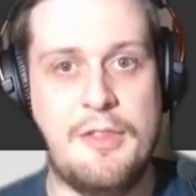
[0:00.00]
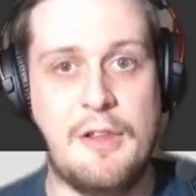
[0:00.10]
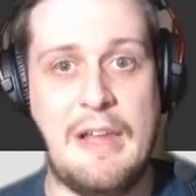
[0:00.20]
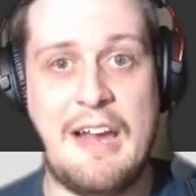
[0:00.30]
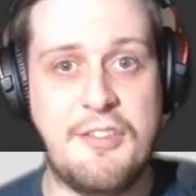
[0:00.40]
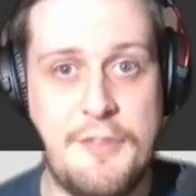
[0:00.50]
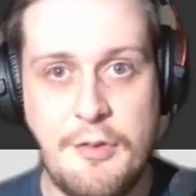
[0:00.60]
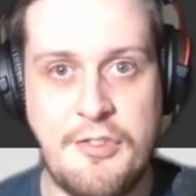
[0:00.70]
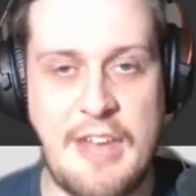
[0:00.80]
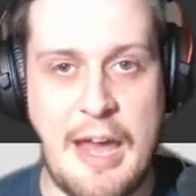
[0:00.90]
the last few
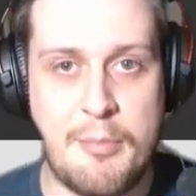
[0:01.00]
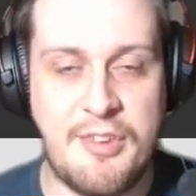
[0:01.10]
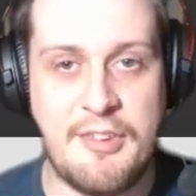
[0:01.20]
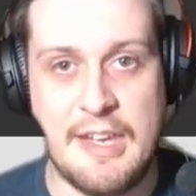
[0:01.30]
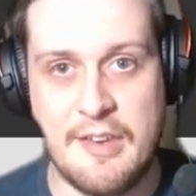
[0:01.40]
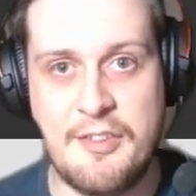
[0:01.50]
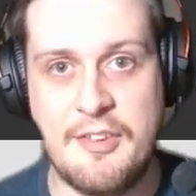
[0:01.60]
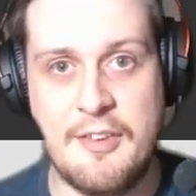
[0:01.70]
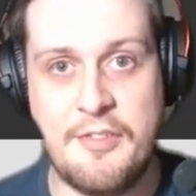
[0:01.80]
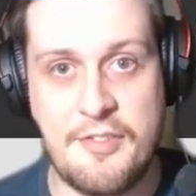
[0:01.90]
steps is
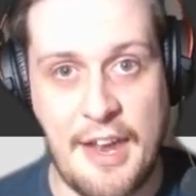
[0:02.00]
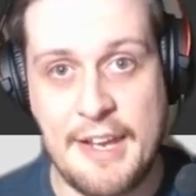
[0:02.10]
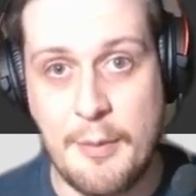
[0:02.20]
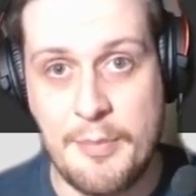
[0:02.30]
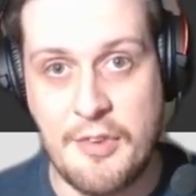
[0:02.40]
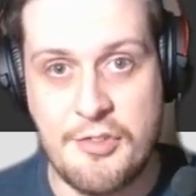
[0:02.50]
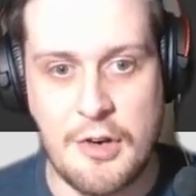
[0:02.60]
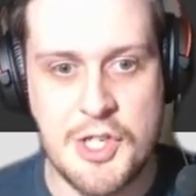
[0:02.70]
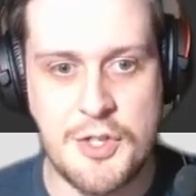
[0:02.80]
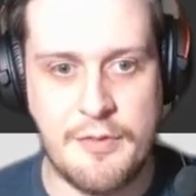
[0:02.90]
setting up the
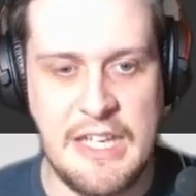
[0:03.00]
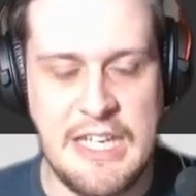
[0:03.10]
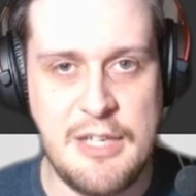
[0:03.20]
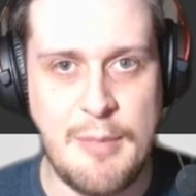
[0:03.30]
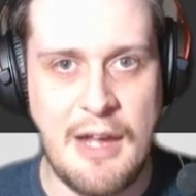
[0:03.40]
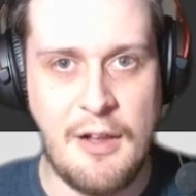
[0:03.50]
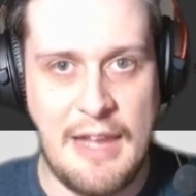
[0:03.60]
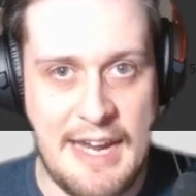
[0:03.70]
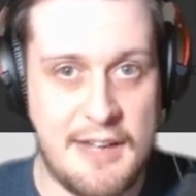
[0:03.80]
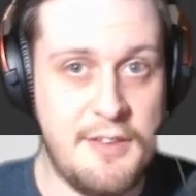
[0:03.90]
structure of the email
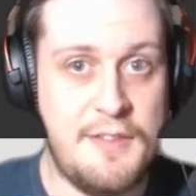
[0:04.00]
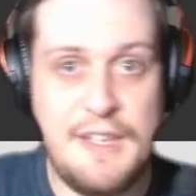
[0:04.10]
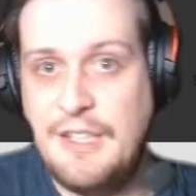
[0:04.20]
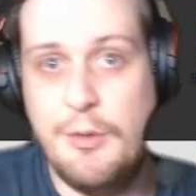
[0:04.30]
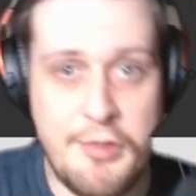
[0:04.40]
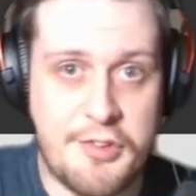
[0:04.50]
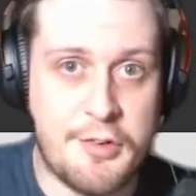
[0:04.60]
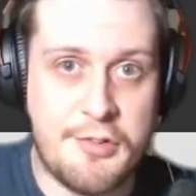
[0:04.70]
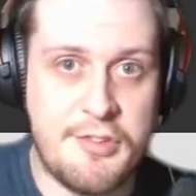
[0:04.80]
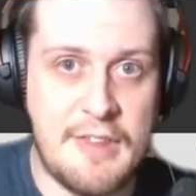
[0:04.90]
and the
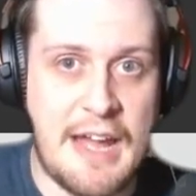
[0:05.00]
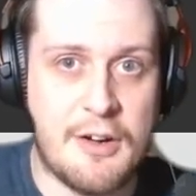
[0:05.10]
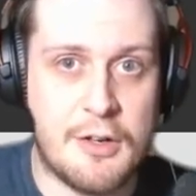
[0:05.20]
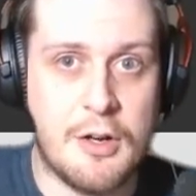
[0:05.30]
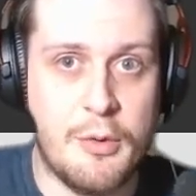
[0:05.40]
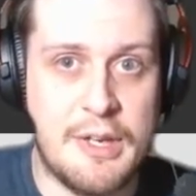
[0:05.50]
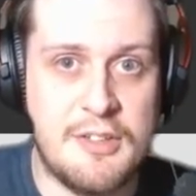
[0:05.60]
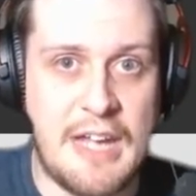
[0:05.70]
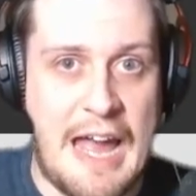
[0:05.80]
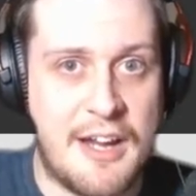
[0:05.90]
users that are going
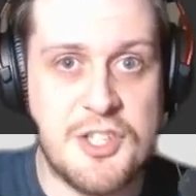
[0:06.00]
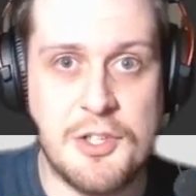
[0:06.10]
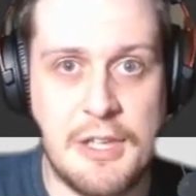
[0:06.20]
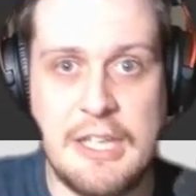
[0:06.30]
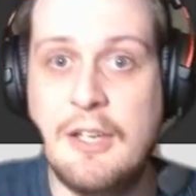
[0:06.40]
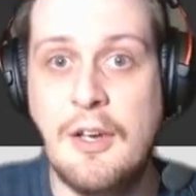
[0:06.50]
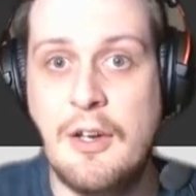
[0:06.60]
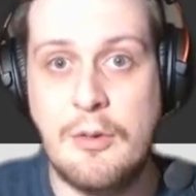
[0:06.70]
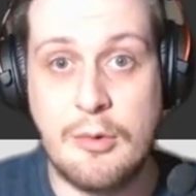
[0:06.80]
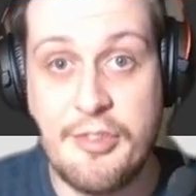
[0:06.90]
to actually
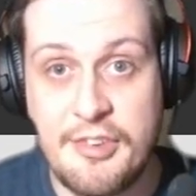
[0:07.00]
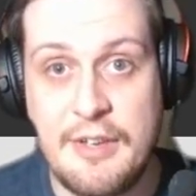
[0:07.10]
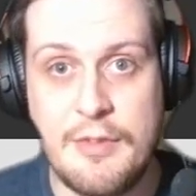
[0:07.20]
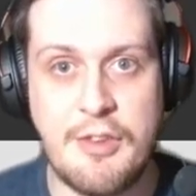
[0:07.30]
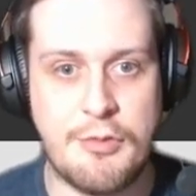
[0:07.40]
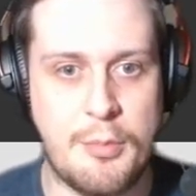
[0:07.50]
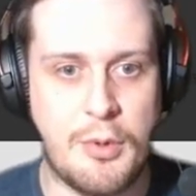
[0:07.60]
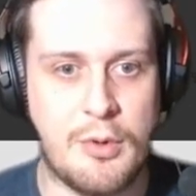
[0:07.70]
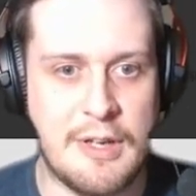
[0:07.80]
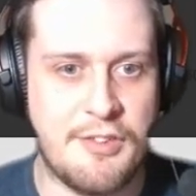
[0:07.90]
receive this
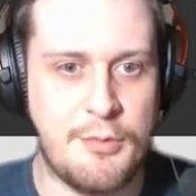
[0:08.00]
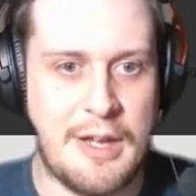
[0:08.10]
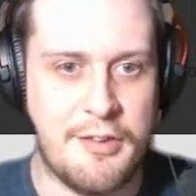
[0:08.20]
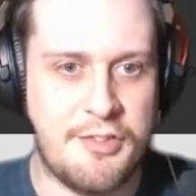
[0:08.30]
report as well.